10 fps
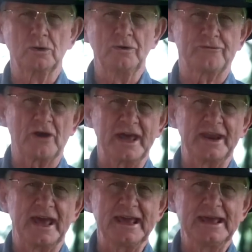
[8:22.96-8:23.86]
Good
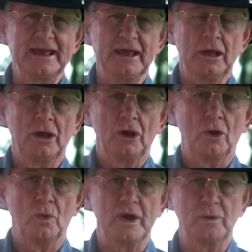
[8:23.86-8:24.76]
Friday,
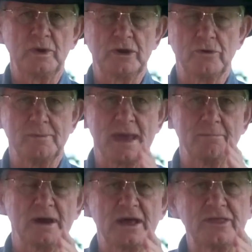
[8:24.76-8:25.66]
when we
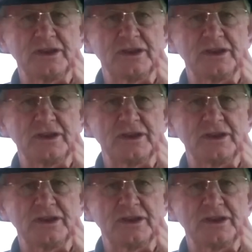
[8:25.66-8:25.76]
remember the